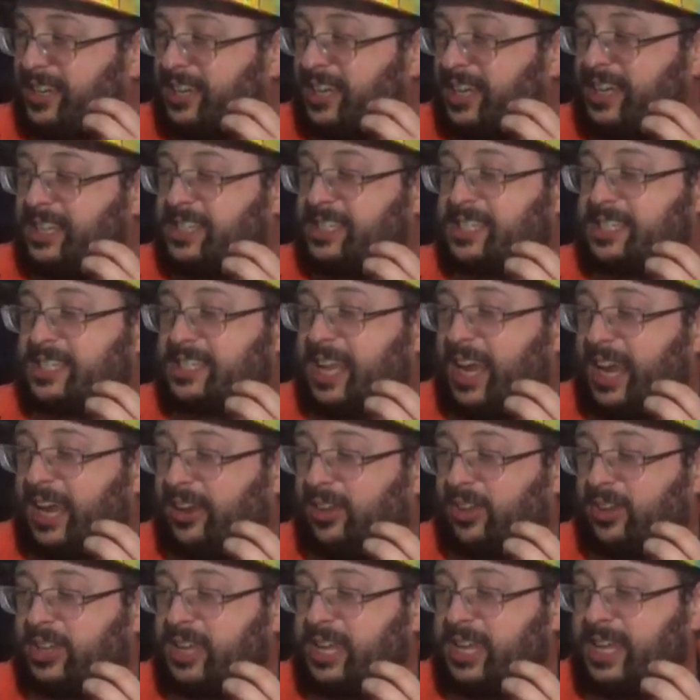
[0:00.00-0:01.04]

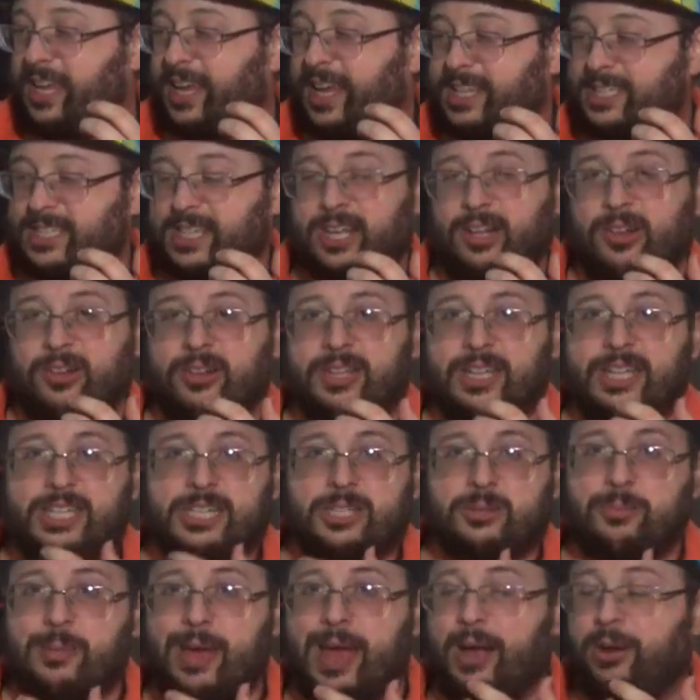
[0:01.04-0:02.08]
insane looking. He has like a
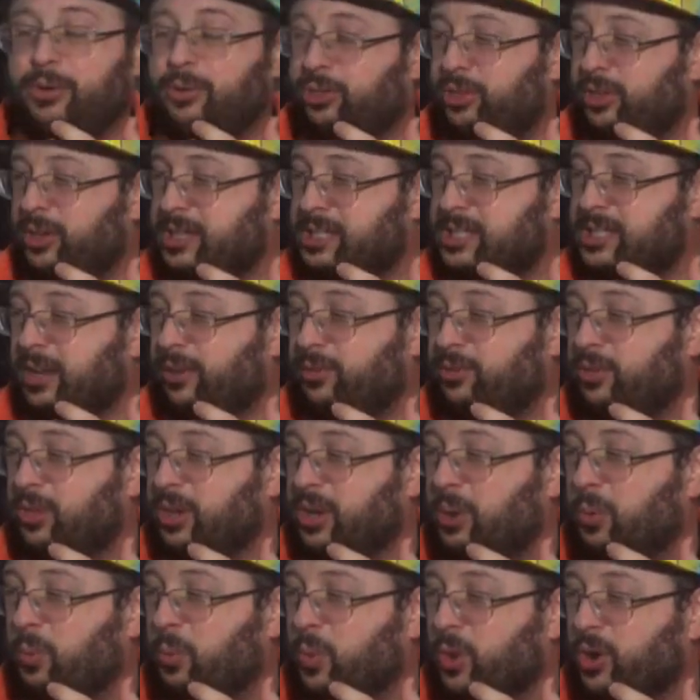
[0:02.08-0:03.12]
leech mouth and stuff, or
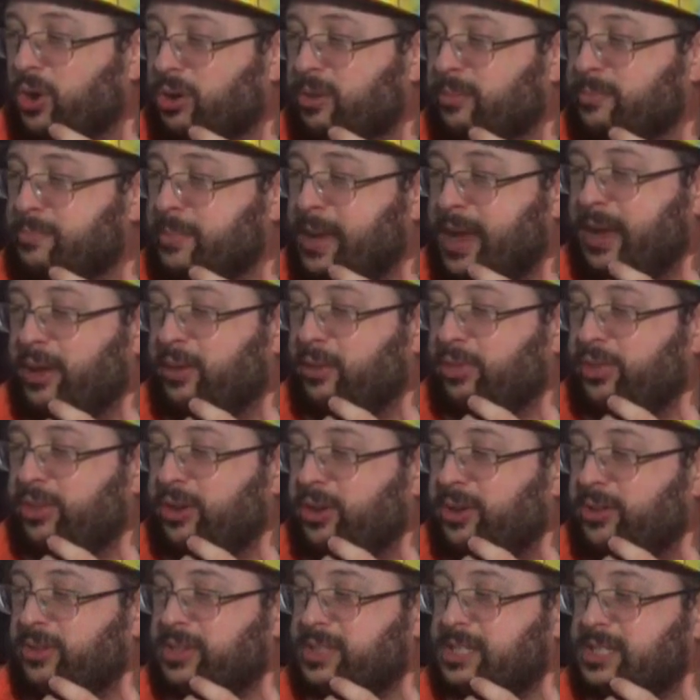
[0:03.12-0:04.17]
like a worm mouth and
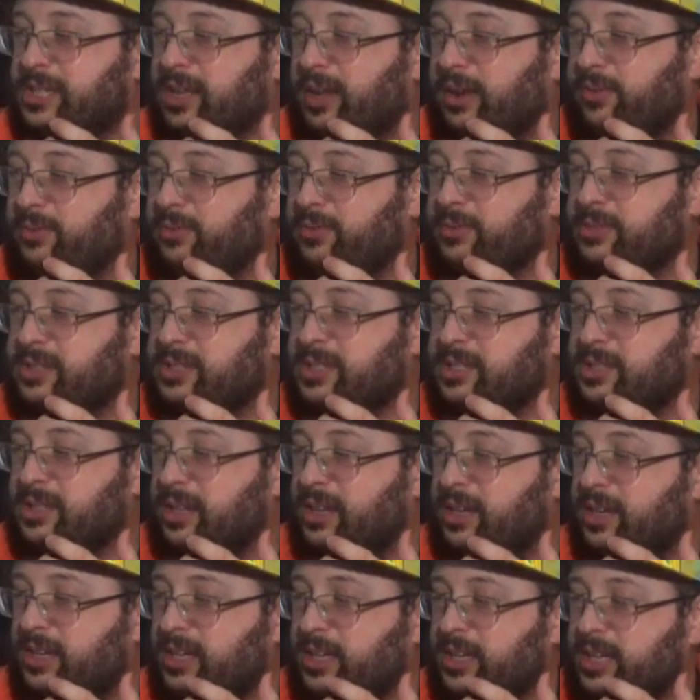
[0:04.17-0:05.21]
all this stuff. And
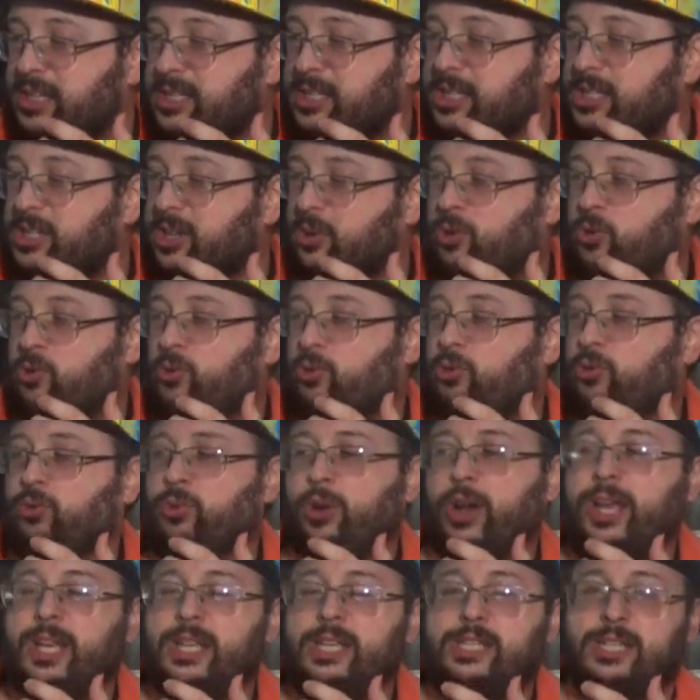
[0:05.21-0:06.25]
he's just a
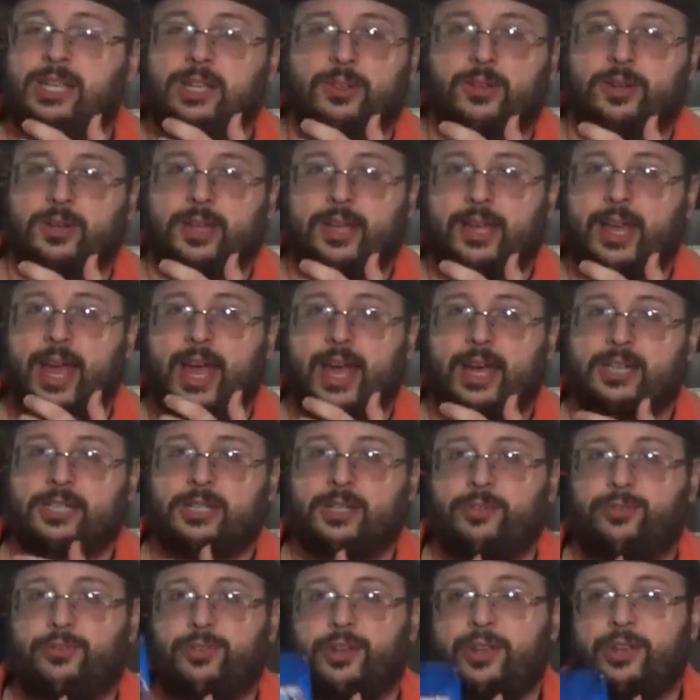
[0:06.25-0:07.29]
crazy looking
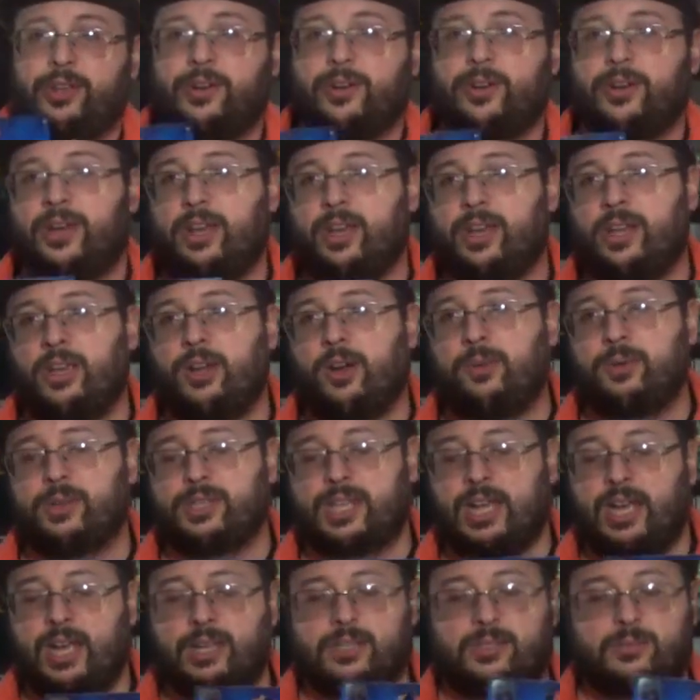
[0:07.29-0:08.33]
action figure, and he
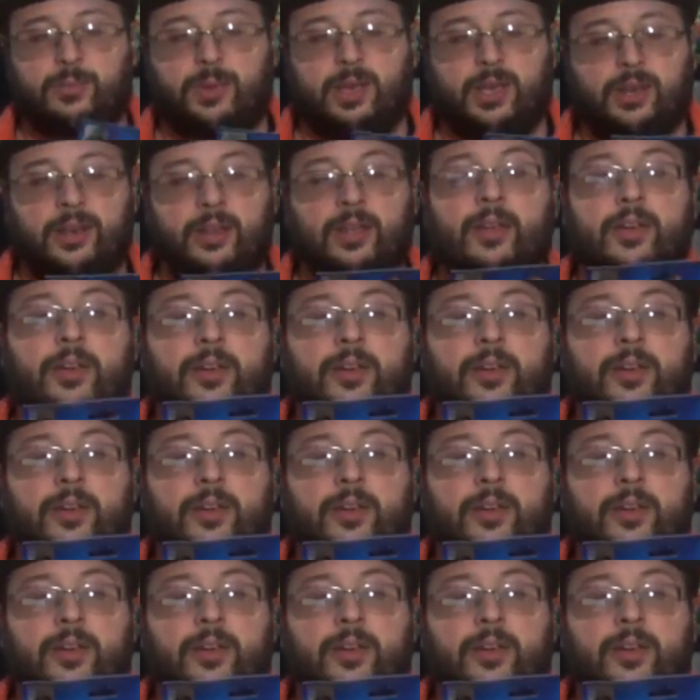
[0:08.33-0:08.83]
always has been.